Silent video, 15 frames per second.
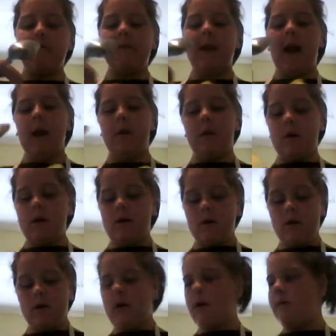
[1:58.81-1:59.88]
flour,
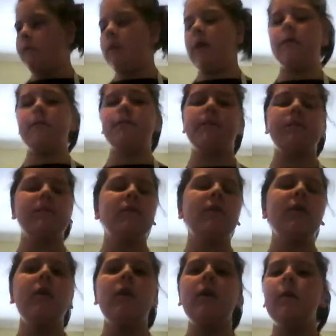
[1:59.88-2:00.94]

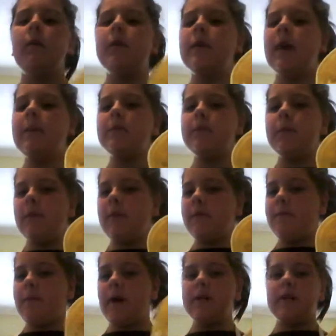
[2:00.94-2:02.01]
1 tablespoon
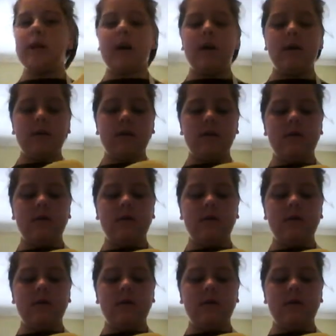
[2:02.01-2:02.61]
of butter,